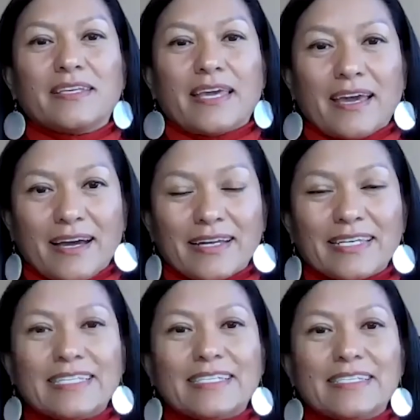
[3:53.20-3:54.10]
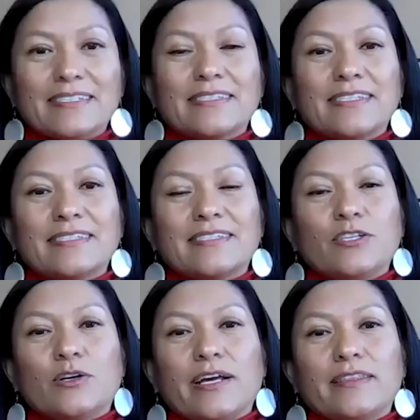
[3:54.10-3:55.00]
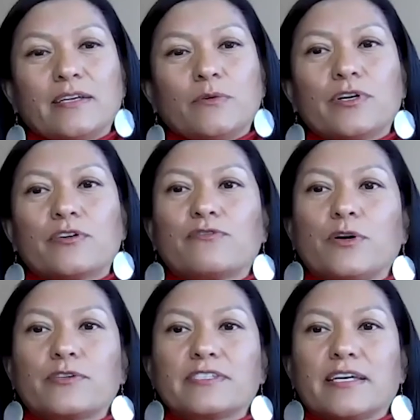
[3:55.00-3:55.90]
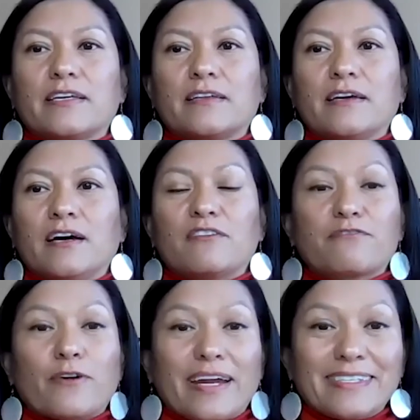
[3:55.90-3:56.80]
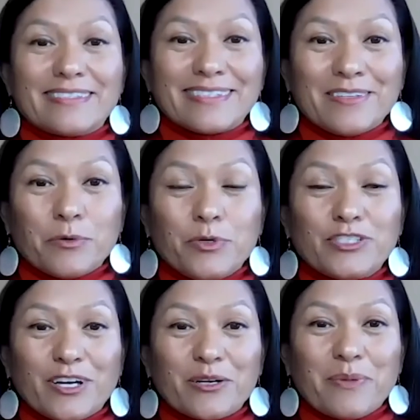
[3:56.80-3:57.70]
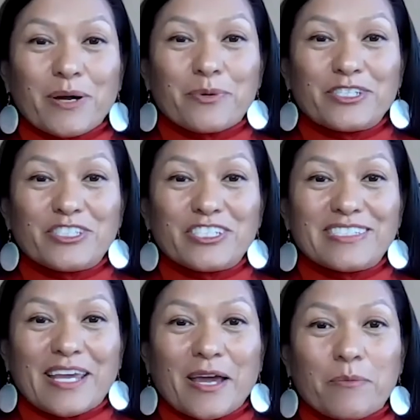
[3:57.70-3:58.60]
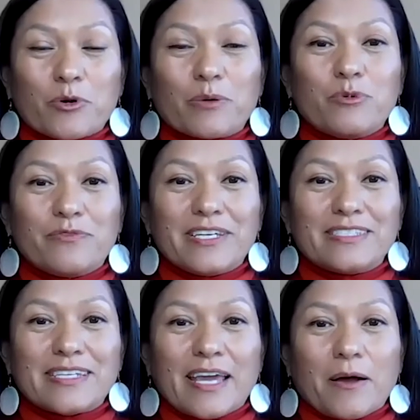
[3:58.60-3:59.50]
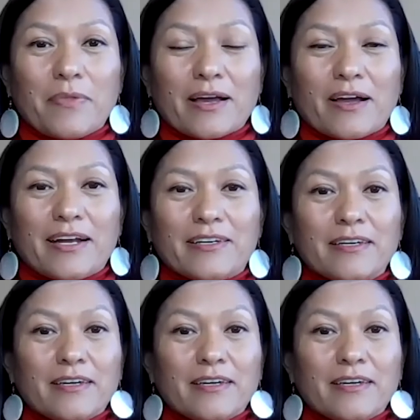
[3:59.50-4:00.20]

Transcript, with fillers: Yeah, it is. This, you know, I think where folks get afraid is when we talk about breaching a dam or removing a dam, that kind